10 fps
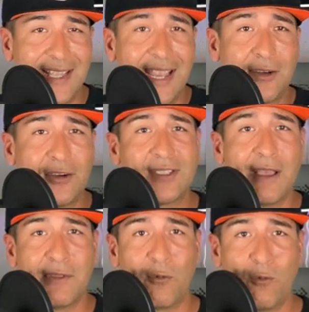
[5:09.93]
anglers
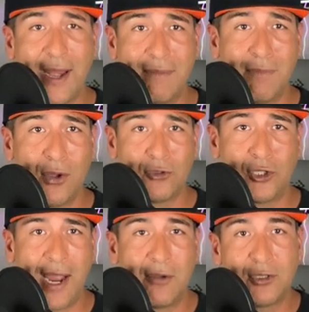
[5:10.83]
of the rainbow trout.